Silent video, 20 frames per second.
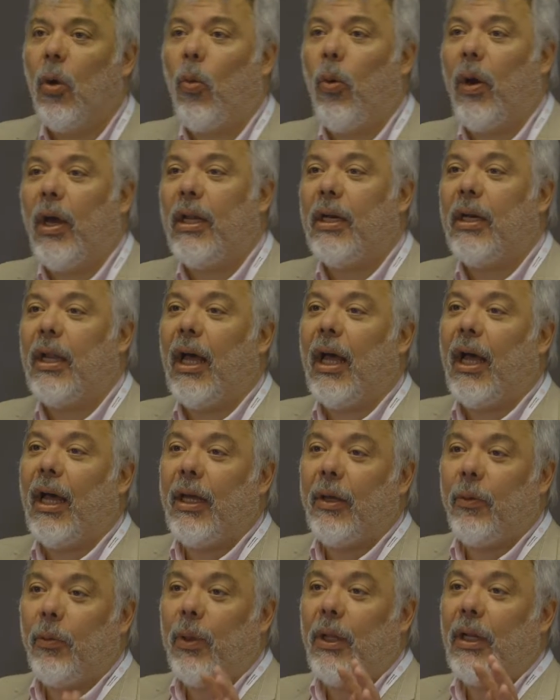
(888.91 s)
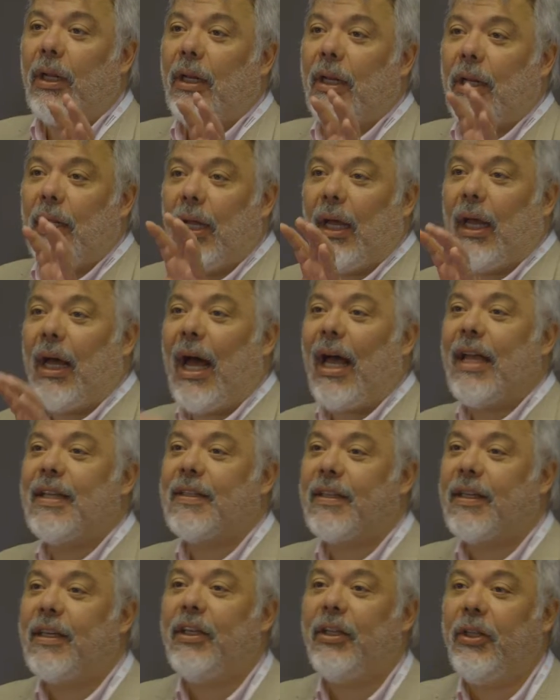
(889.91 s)
when I will
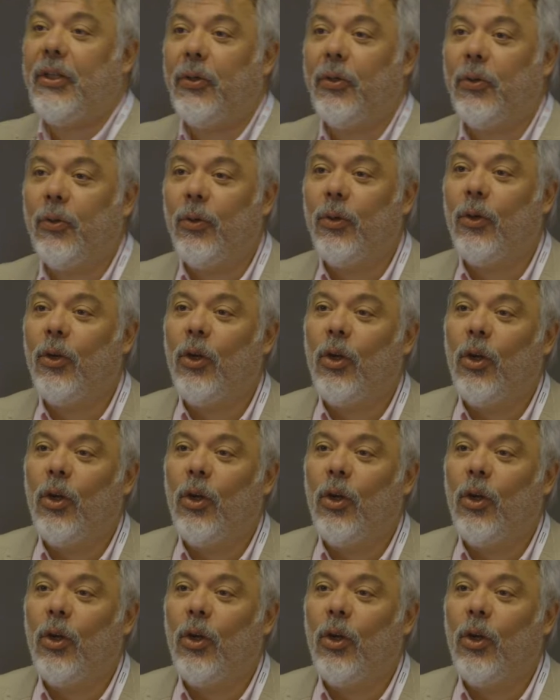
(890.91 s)
ask you